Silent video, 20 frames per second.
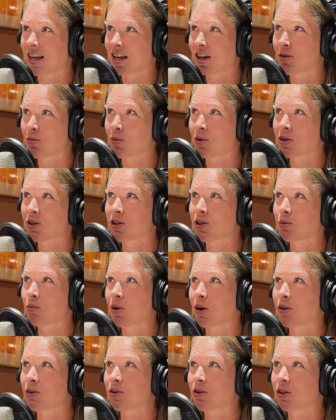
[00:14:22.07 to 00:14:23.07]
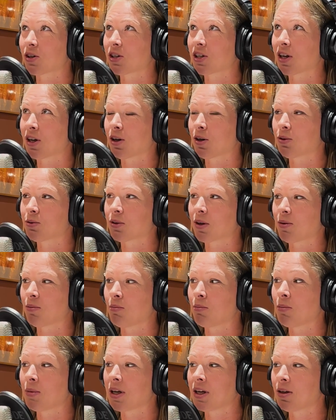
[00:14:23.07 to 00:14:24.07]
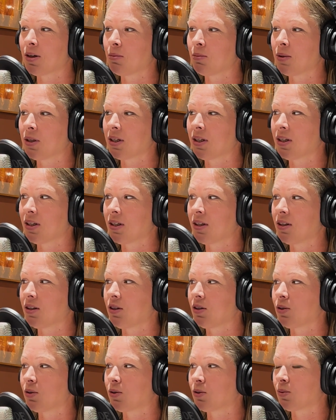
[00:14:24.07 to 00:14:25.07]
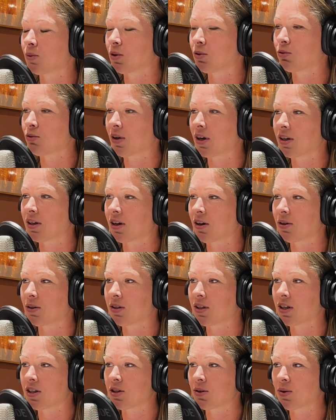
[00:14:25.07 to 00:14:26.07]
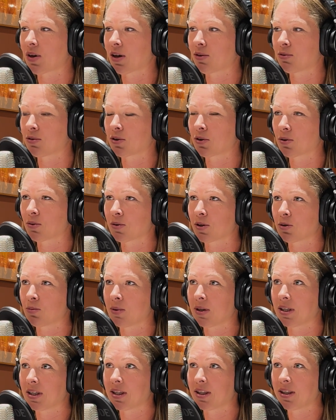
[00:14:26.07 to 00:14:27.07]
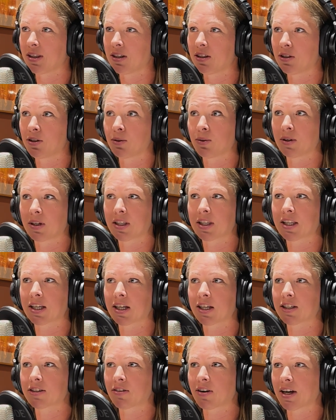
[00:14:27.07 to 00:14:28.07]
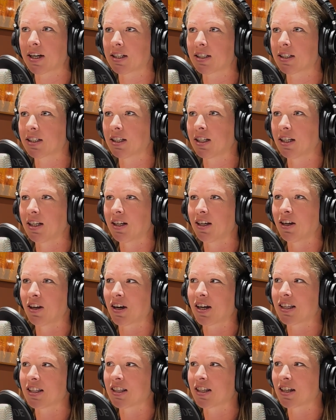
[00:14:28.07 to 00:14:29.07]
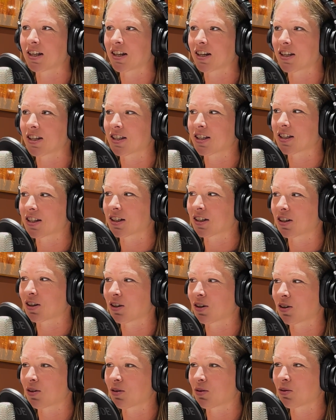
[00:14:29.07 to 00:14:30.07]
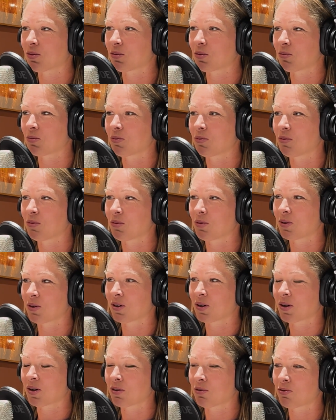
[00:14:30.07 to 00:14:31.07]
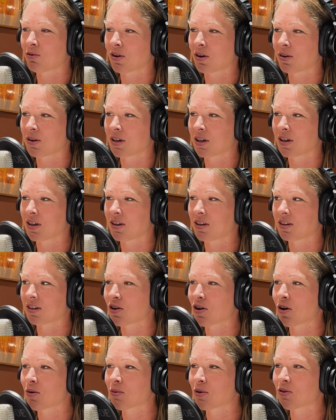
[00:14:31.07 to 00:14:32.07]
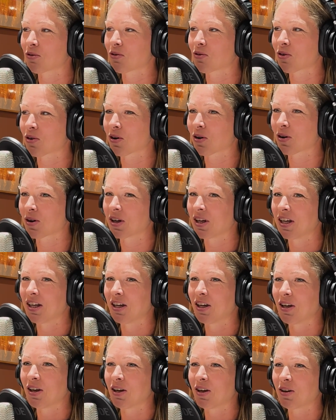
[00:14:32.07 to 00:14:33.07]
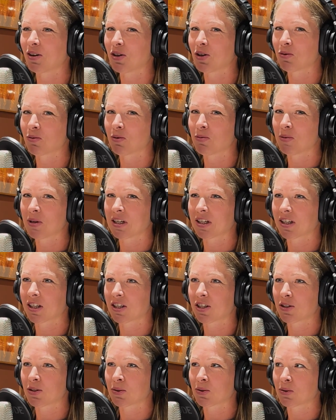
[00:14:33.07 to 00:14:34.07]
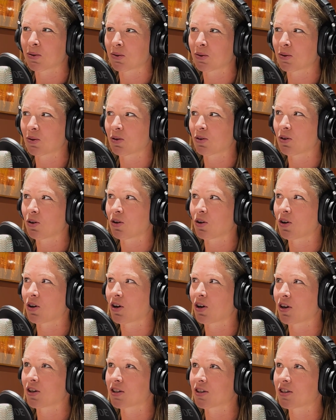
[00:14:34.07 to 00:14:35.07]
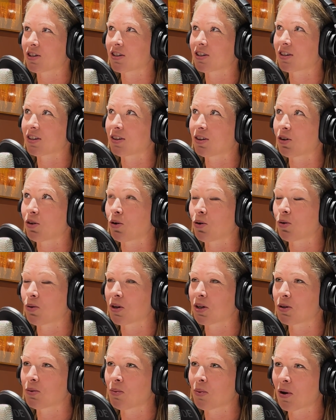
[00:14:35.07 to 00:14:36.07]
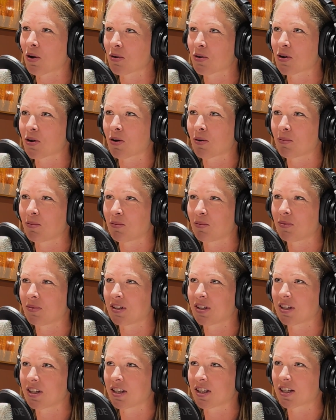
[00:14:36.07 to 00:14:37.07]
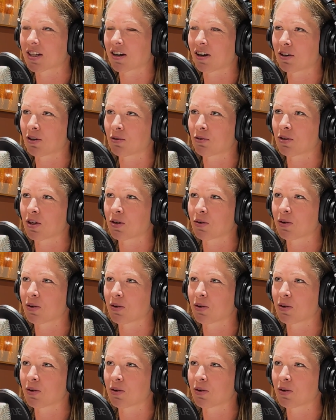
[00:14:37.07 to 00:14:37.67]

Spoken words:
image about yourself, and maybe you will find out that you haven't always been doing things right. I think it's very common for human beings to not always welcome this kind of new